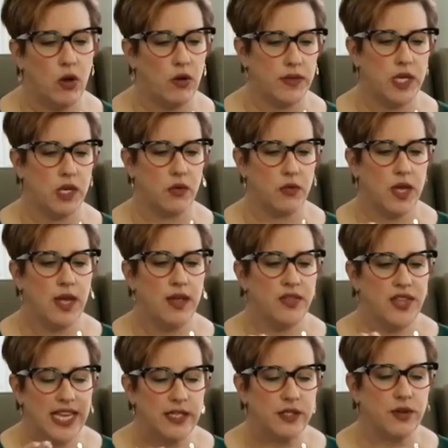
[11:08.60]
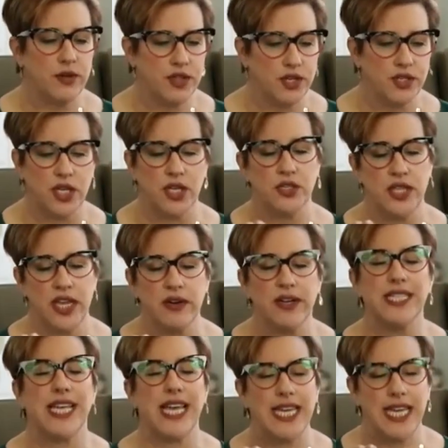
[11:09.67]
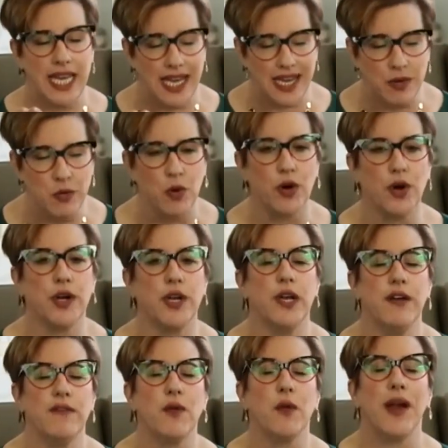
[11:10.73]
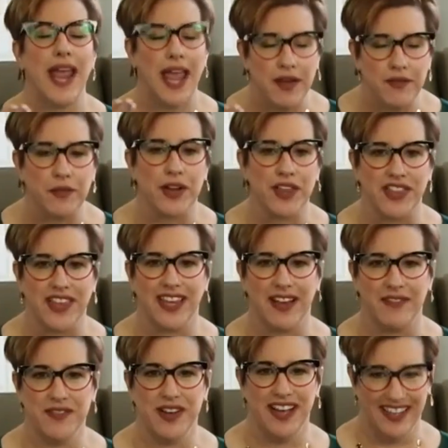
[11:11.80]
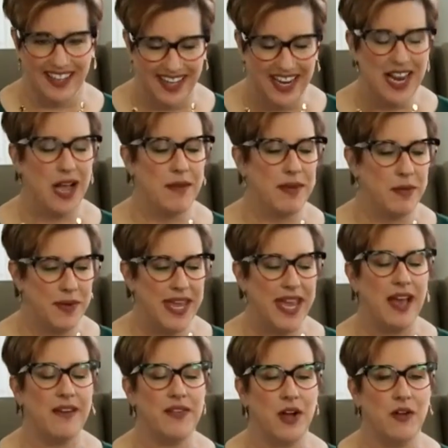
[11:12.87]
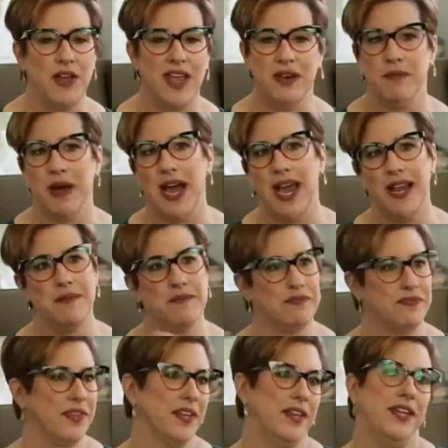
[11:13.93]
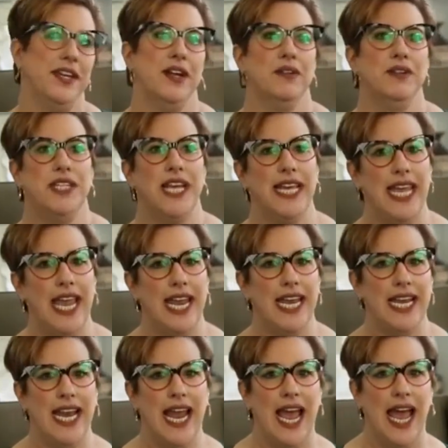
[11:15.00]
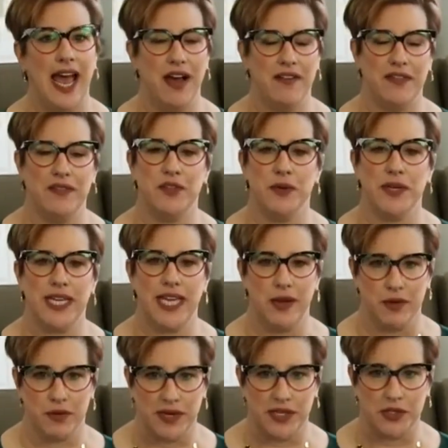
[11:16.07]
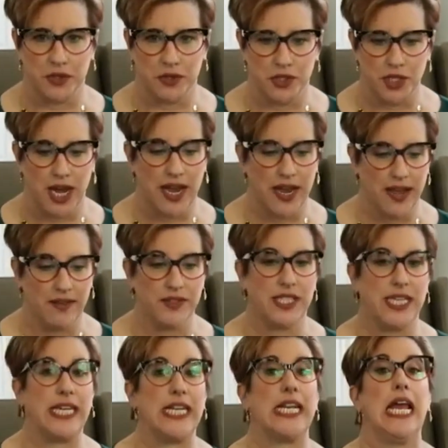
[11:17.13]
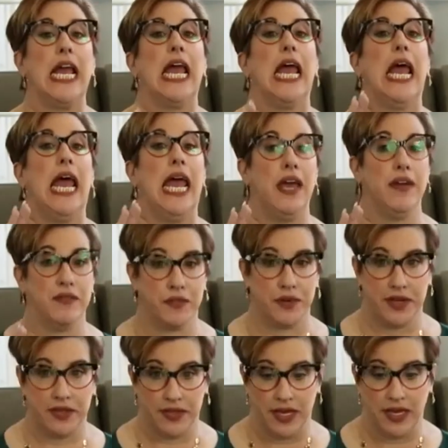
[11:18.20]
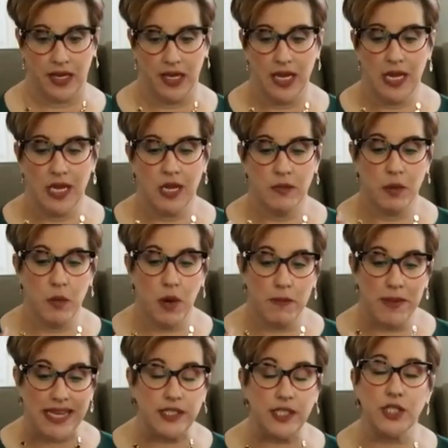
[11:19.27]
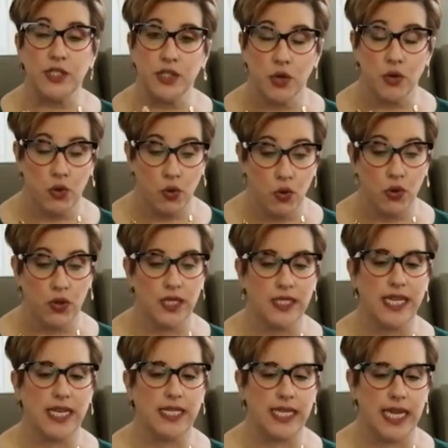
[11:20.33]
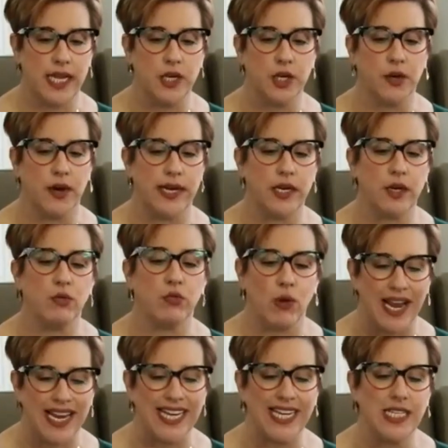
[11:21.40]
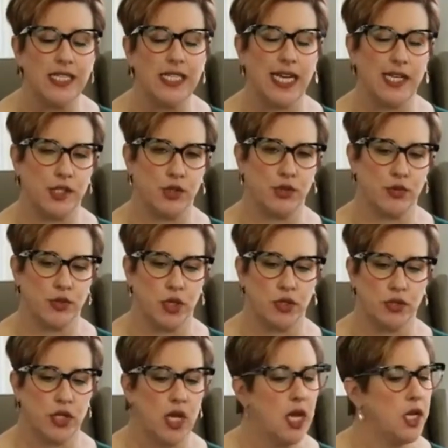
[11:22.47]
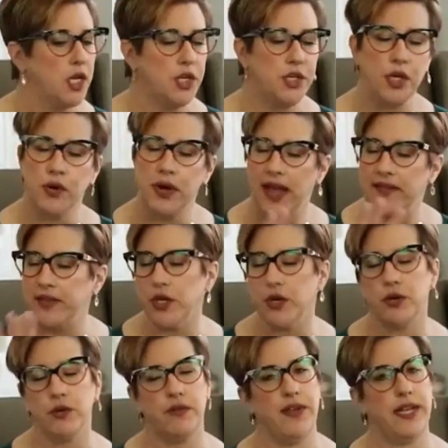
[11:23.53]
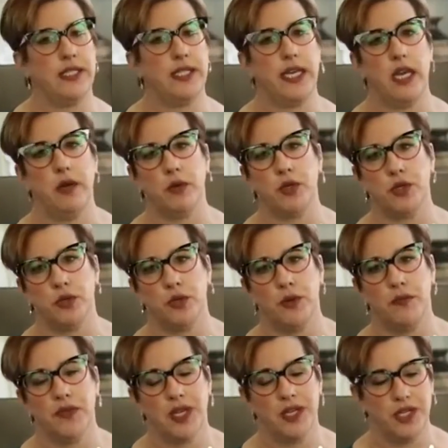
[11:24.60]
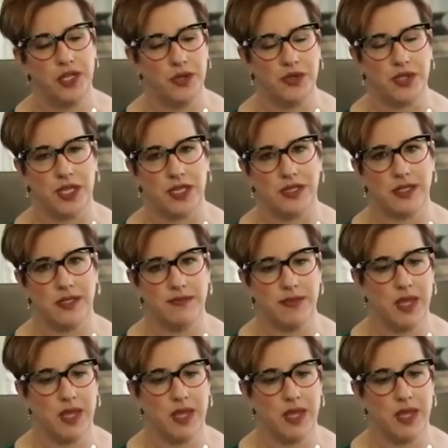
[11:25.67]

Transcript: You know, there is a keyword for everything. I mean, we have, in my, decade and a half of doing keyword research, I have seen everything. But what makes this so cool is that it's integrated right inside search results. You don't have to go to a fancy keyword tool to use this.